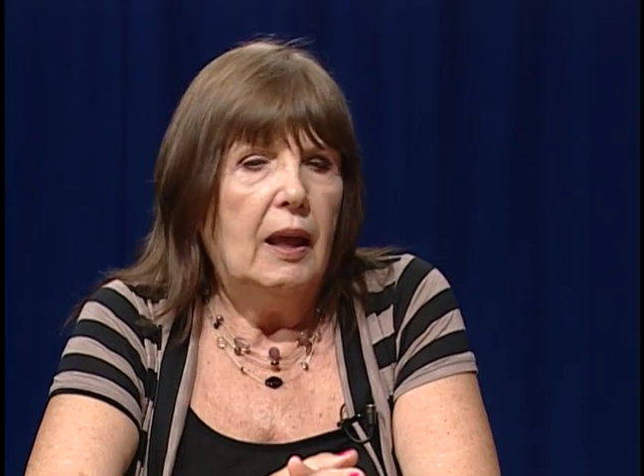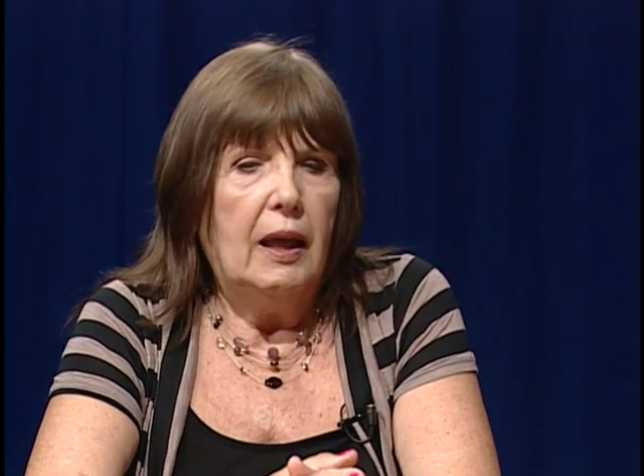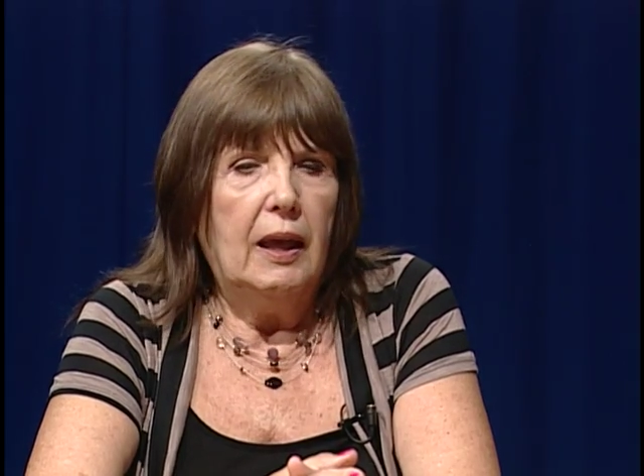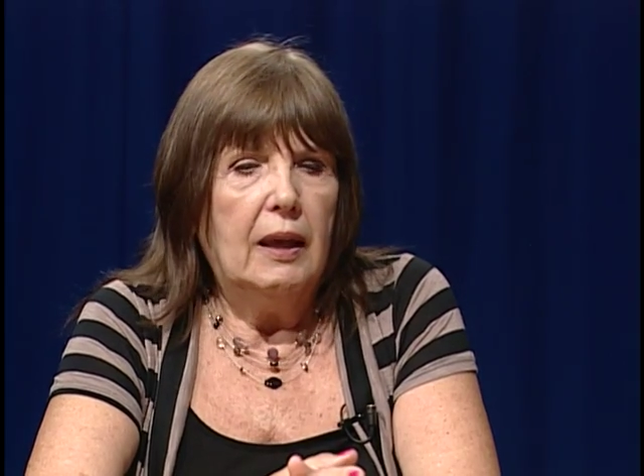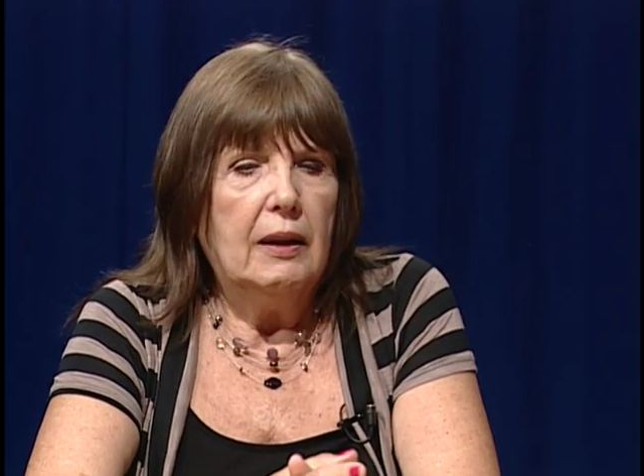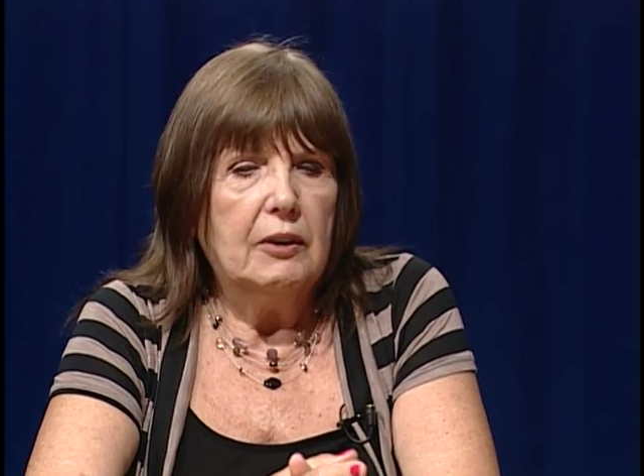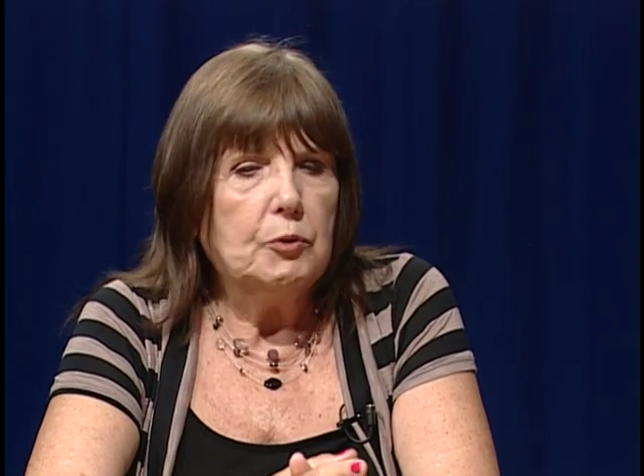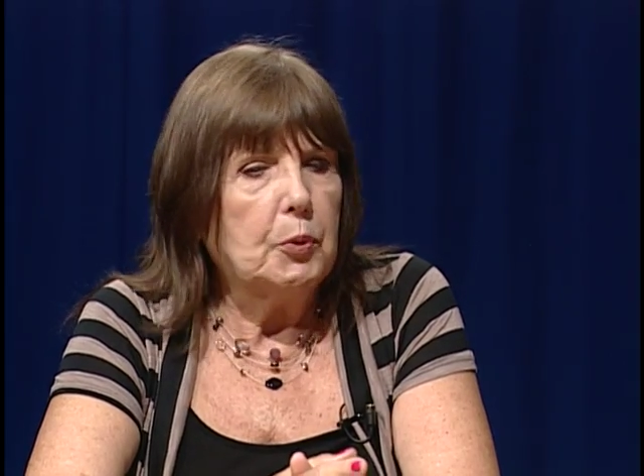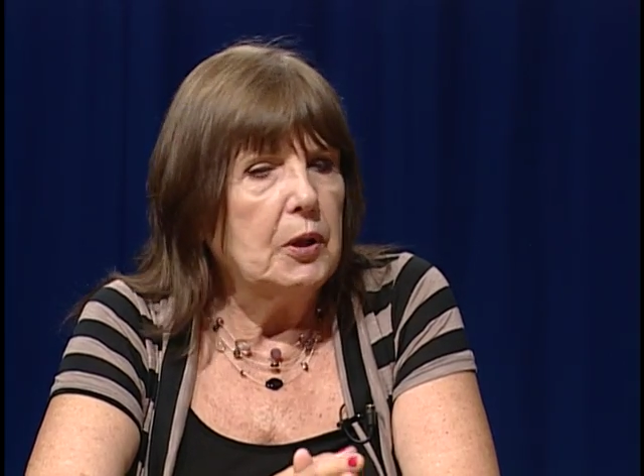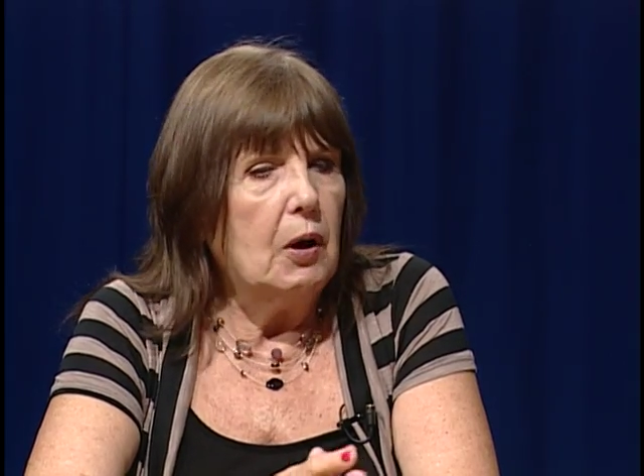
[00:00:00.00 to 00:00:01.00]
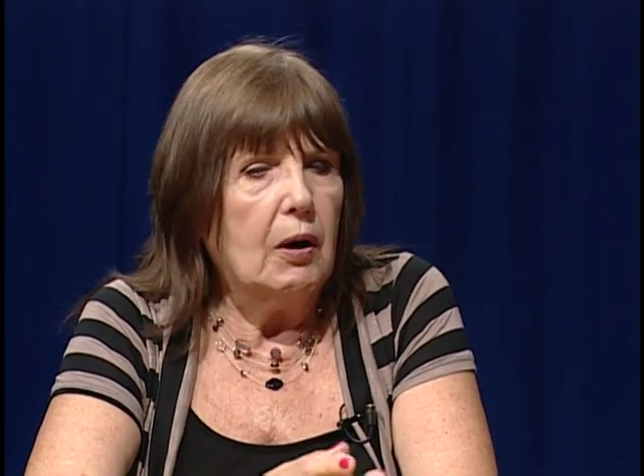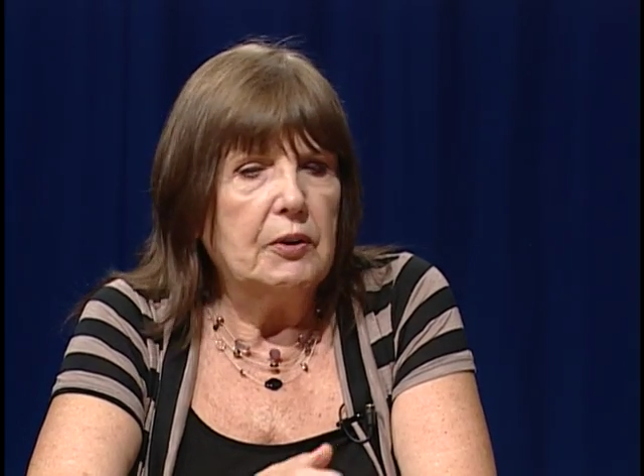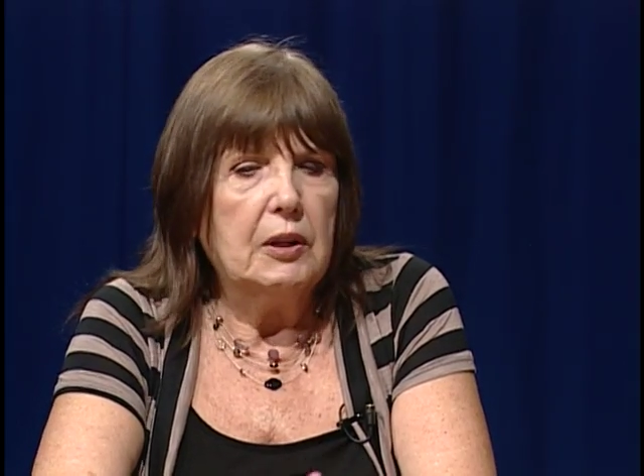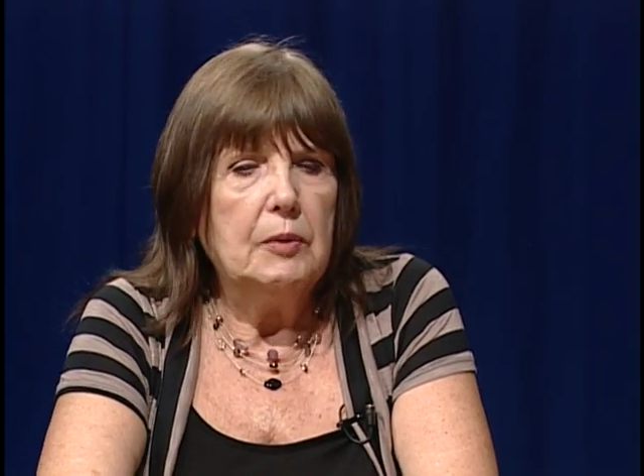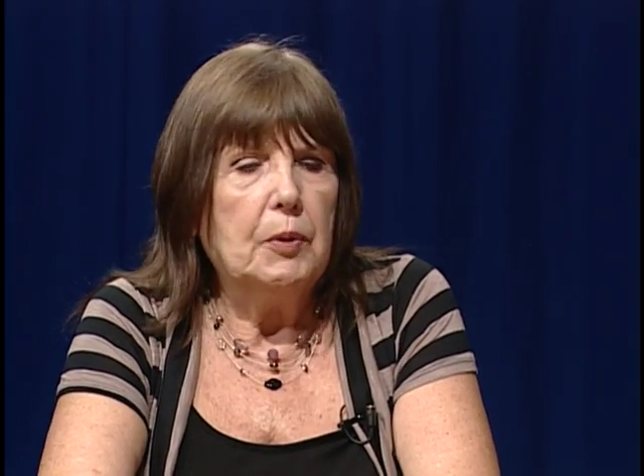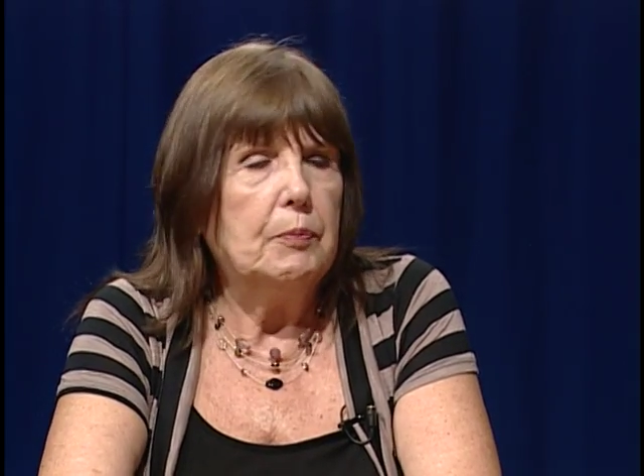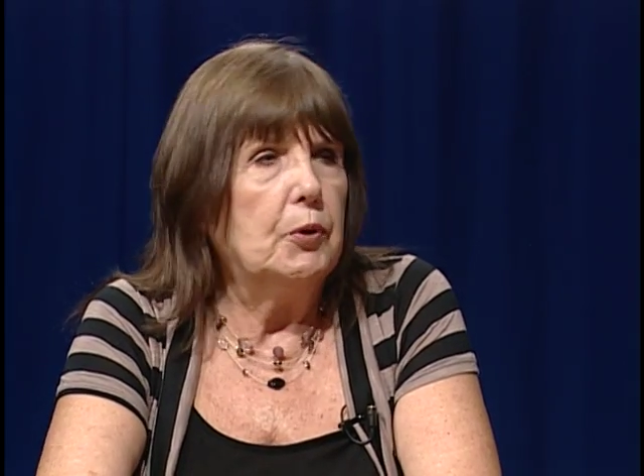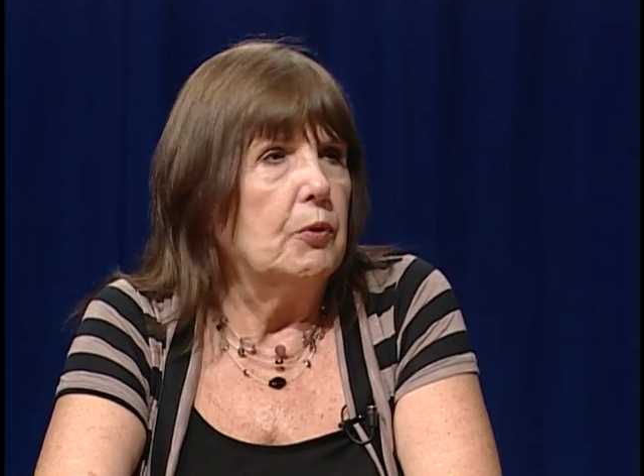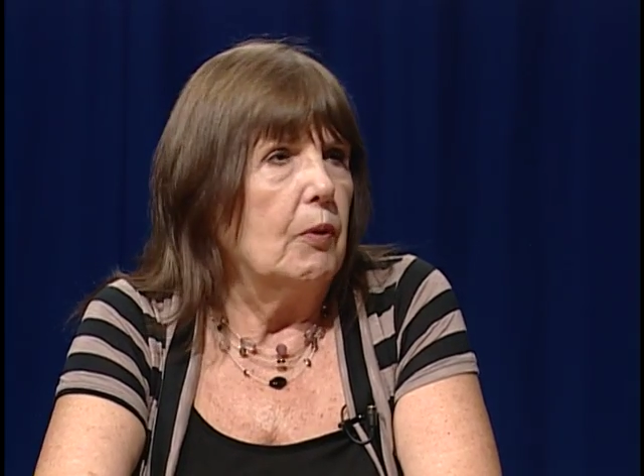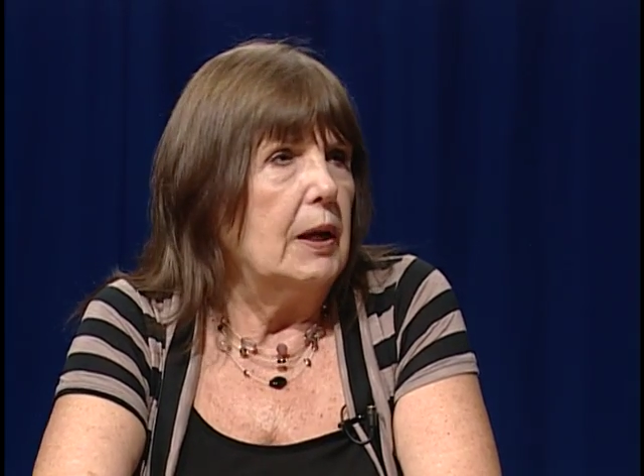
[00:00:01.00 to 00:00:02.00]
and it's pretty hard to keep up
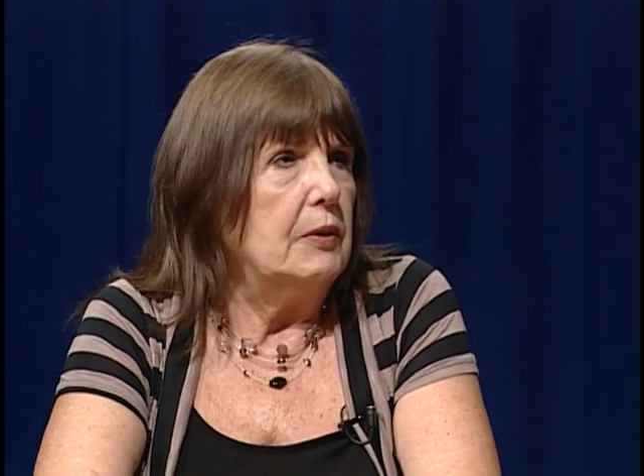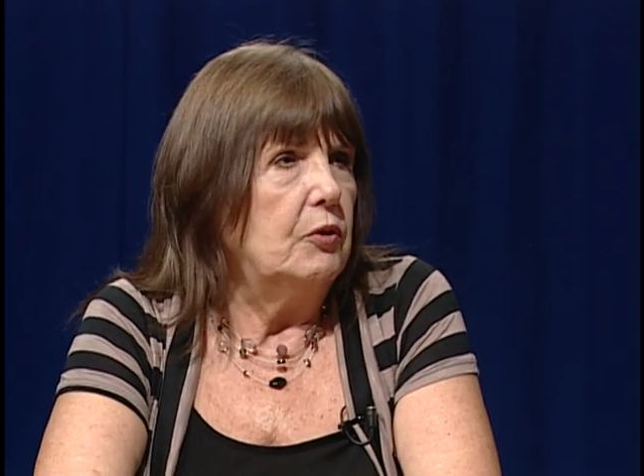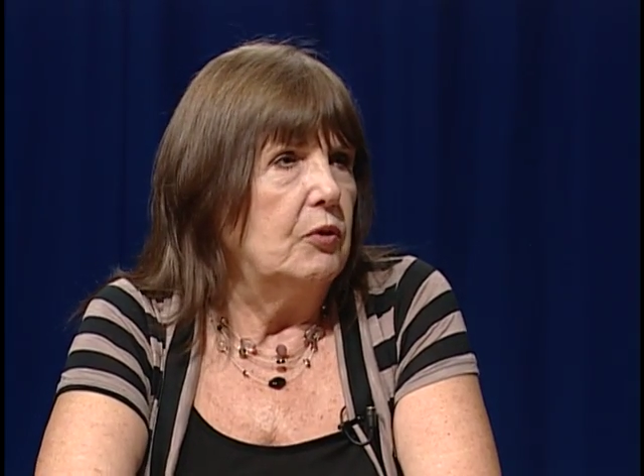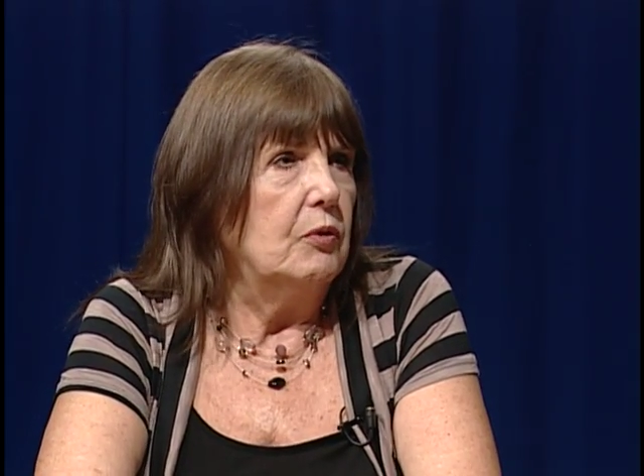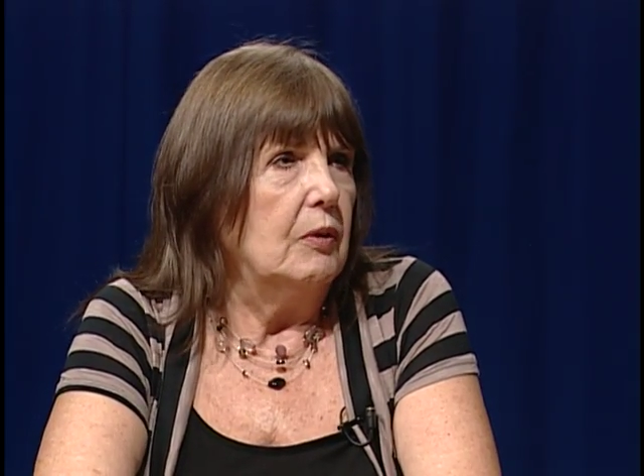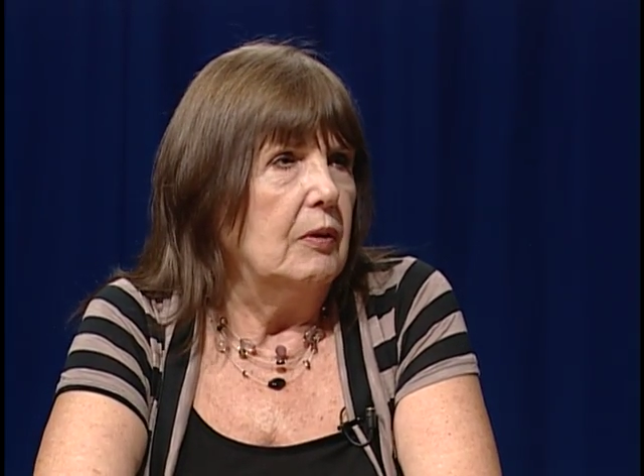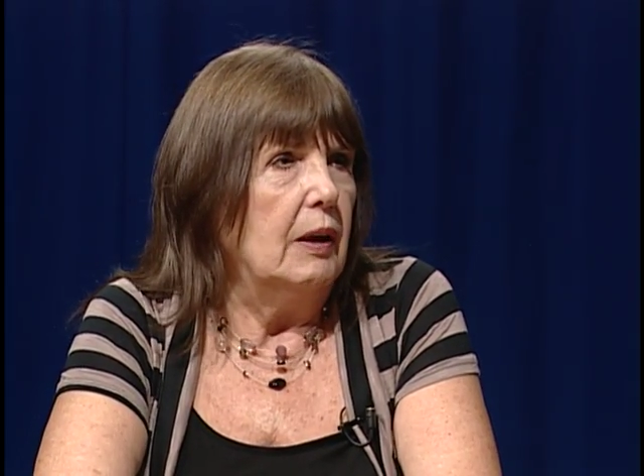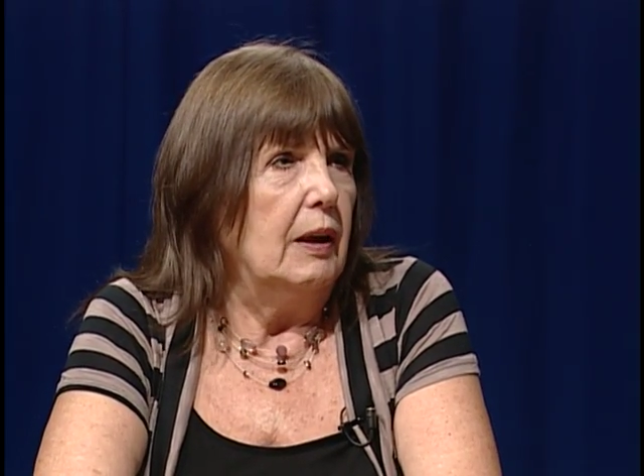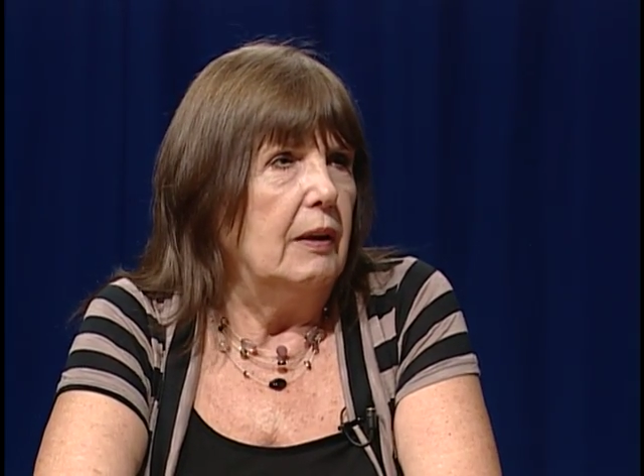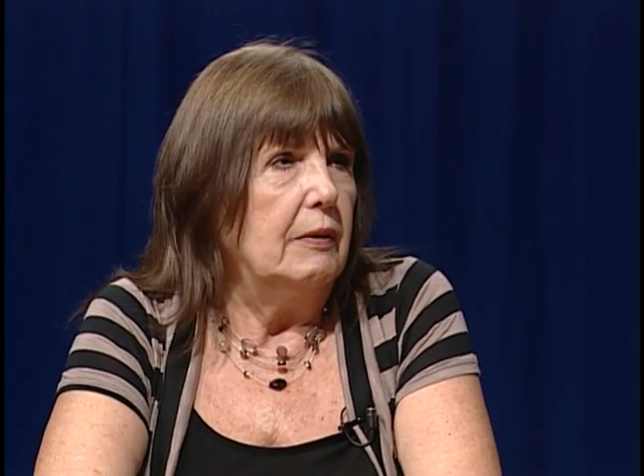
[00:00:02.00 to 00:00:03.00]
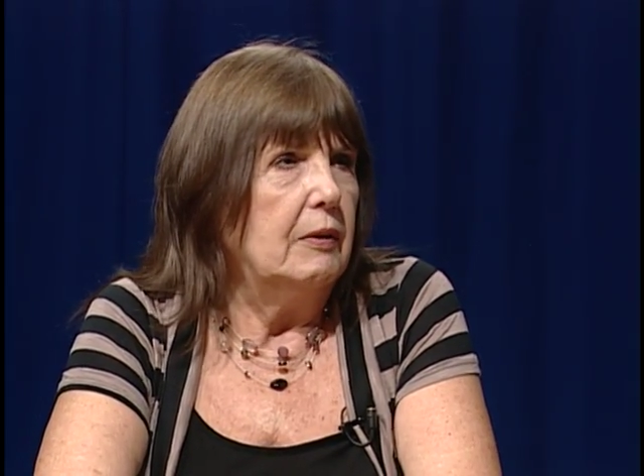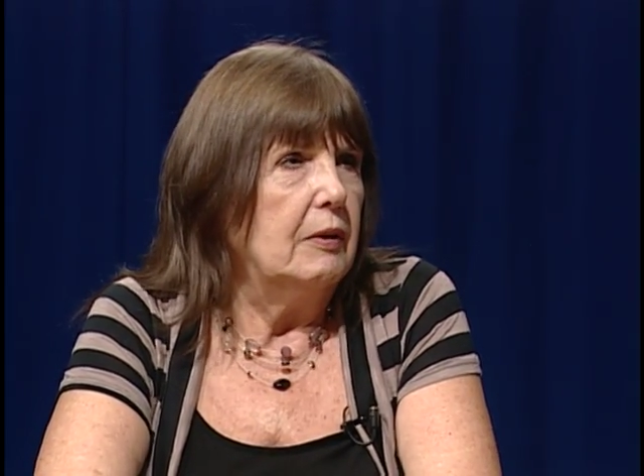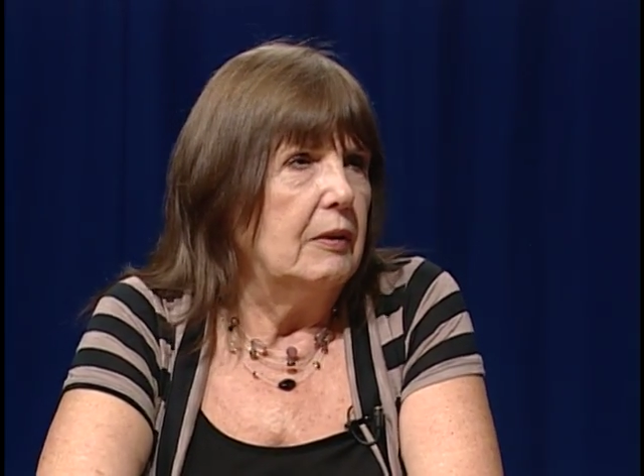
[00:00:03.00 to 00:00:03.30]
your grades in